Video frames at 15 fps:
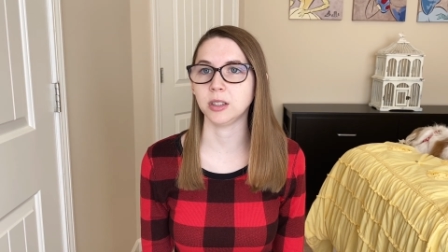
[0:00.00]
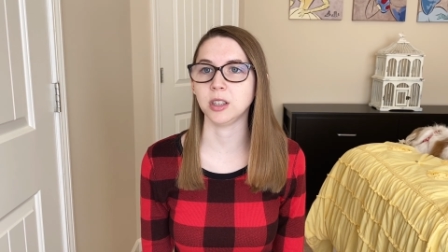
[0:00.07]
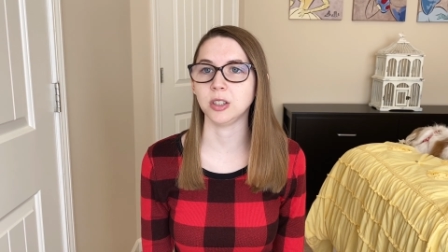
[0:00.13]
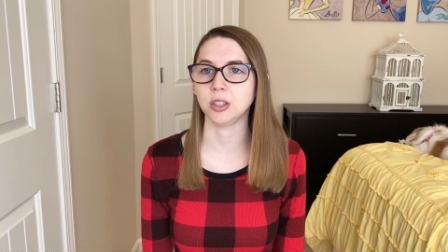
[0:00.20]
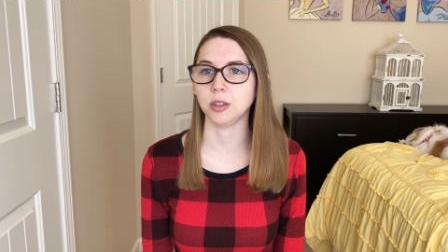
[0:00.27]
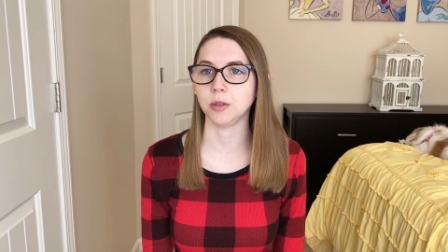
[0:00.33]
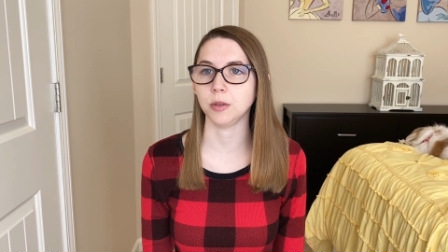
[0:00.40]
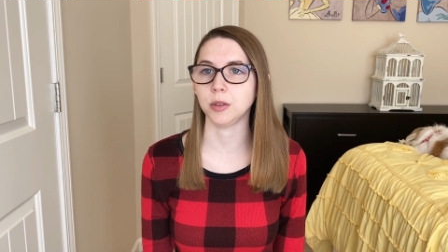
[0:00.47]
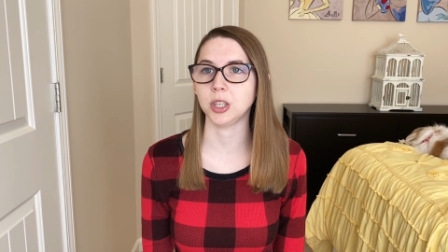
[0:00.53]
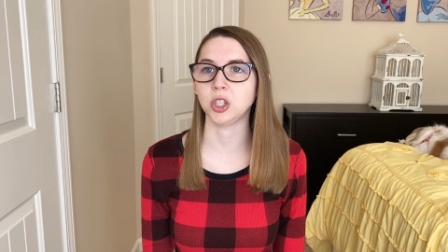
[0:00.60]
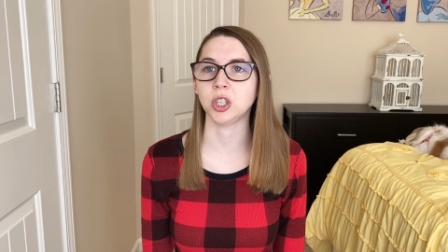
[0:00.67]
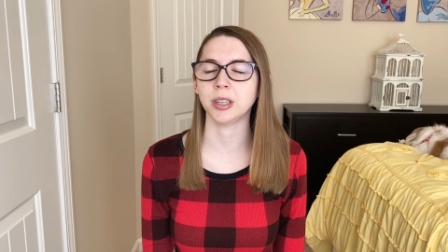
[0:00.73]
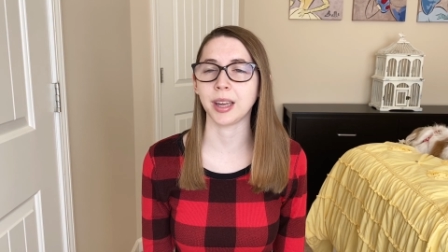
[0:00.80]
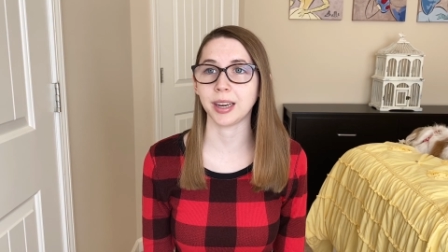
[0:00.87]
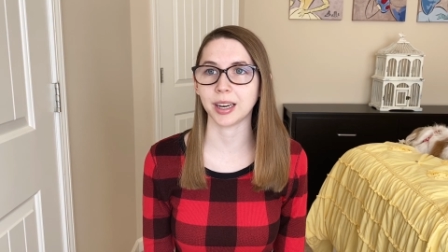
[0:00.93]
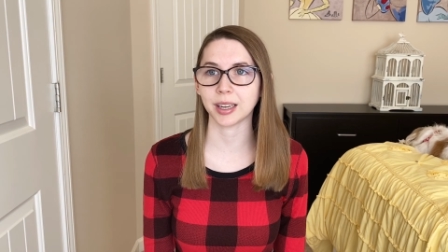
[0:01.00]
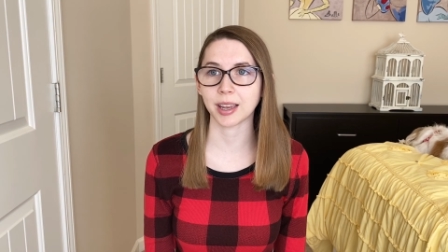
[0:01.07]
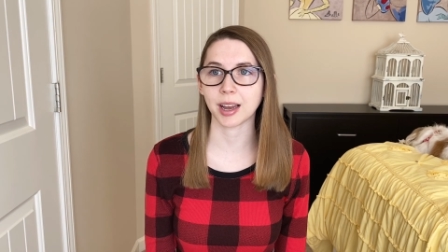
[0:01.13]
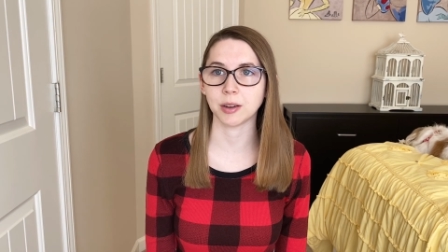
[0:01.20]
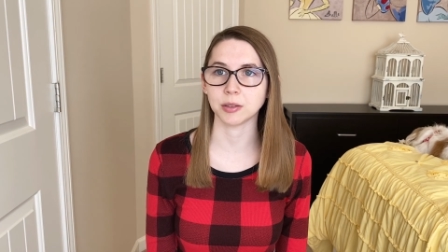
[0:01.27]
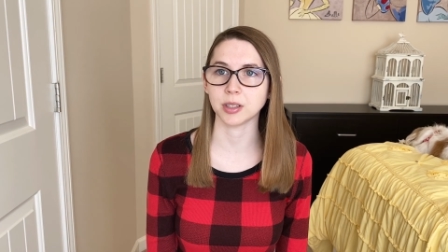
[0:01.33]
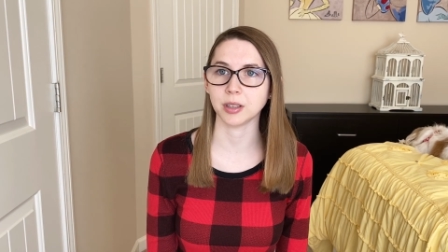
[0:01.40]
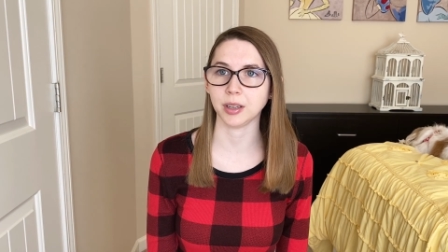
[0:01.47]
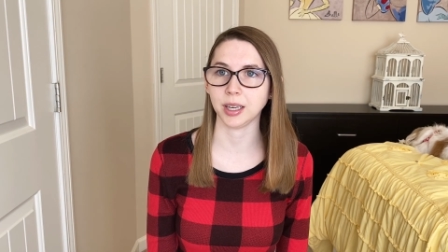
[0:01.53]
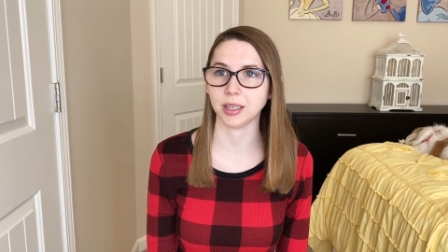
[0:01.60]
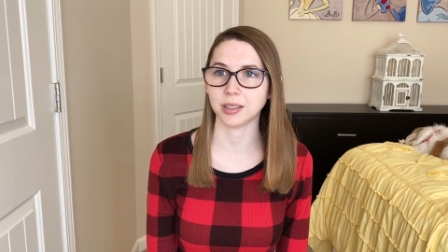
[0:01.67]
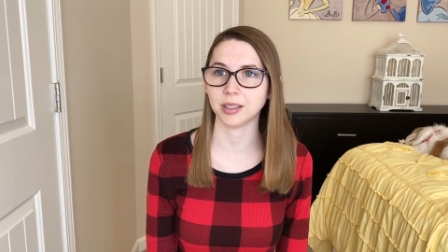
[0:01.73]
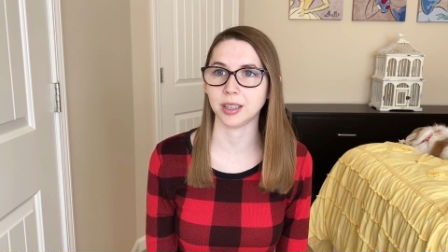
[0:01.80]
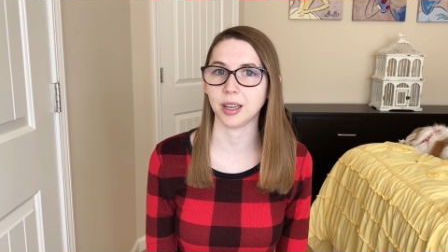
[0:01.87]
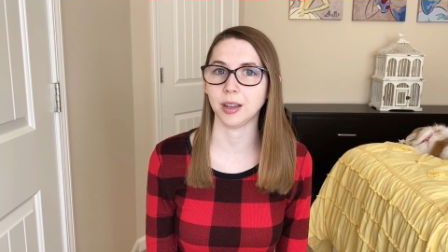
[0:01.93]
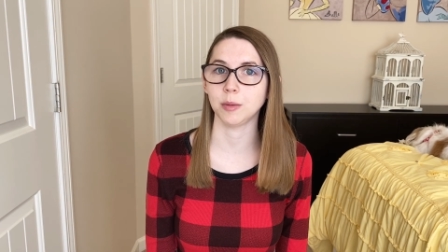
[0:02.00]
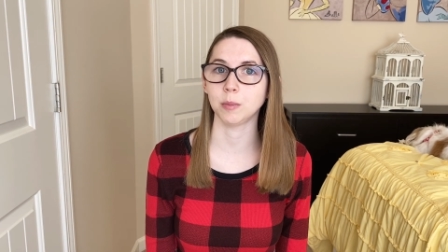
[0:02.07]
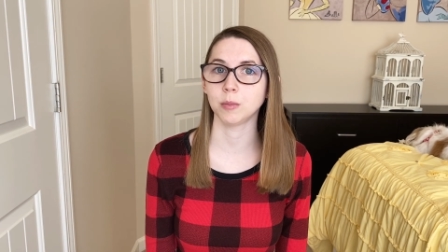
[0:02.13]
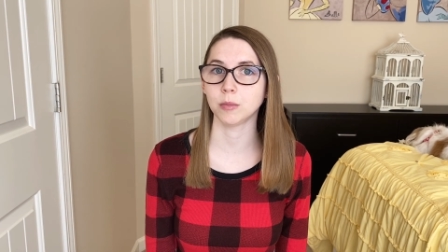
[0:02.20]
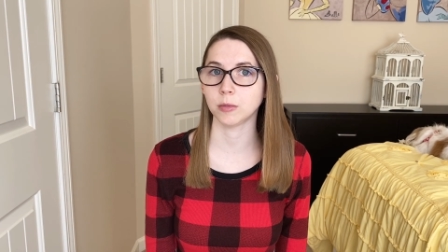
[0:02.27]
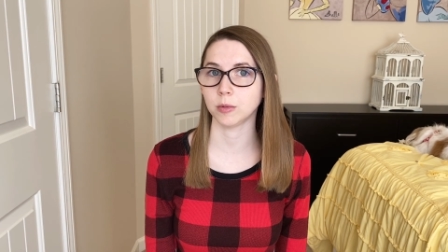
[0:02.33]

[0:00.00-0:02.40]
to do the genetic counseling to